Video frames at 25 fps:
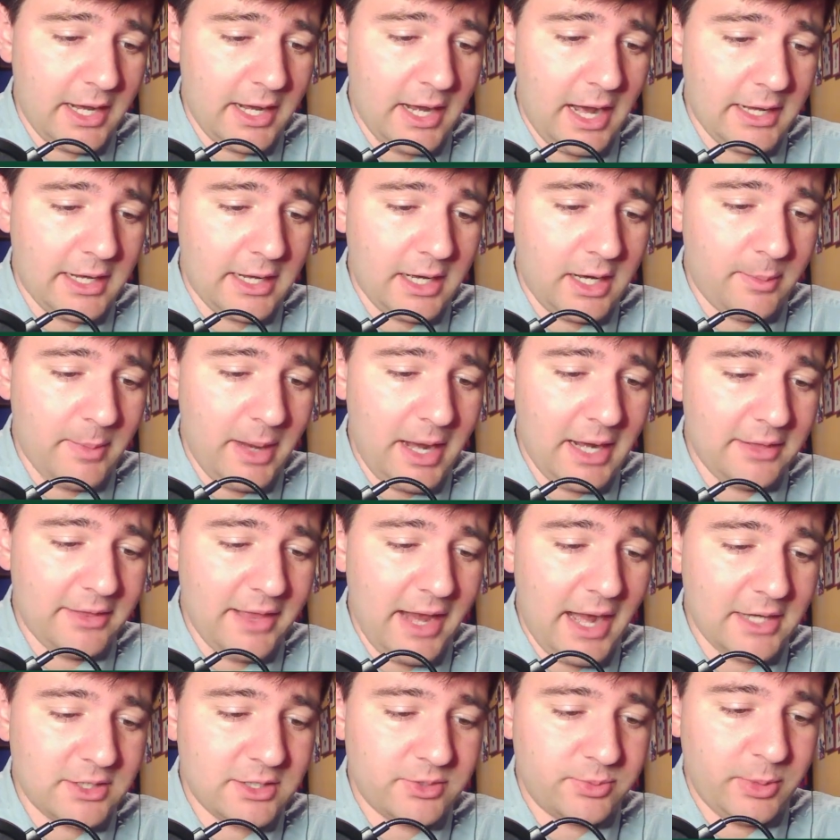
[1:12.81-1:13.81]
I come out of
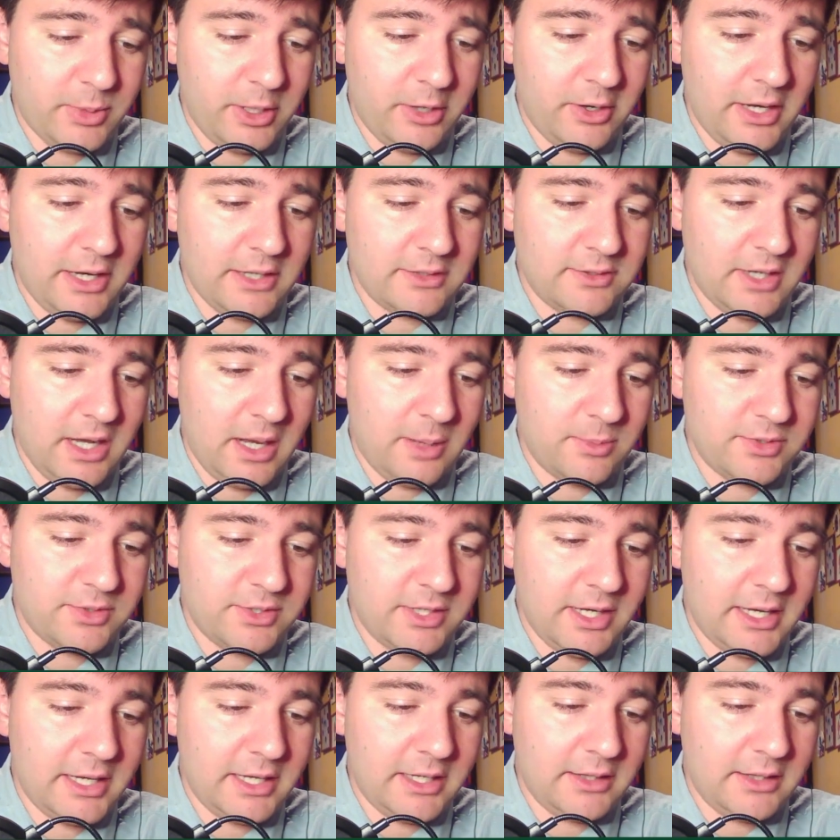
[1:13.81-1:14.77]
that experience and I'm sitting